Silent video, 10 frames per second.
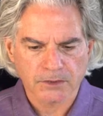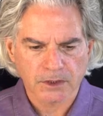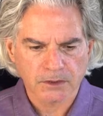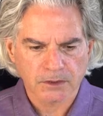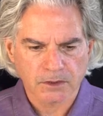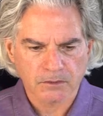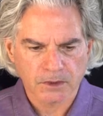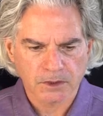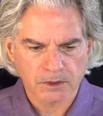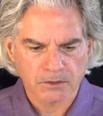us,
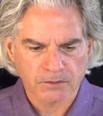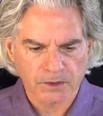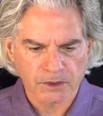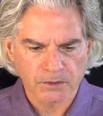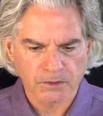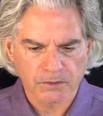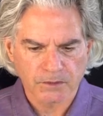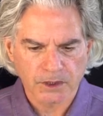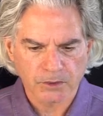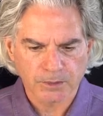which is view
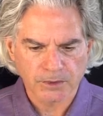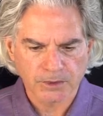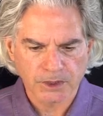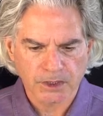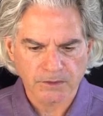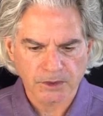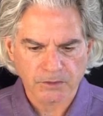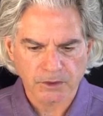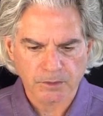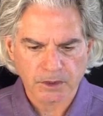developer
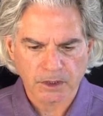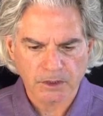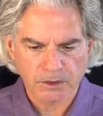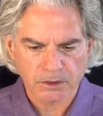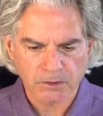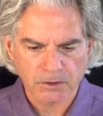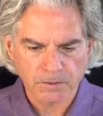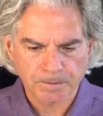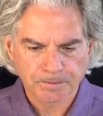JavaScript console.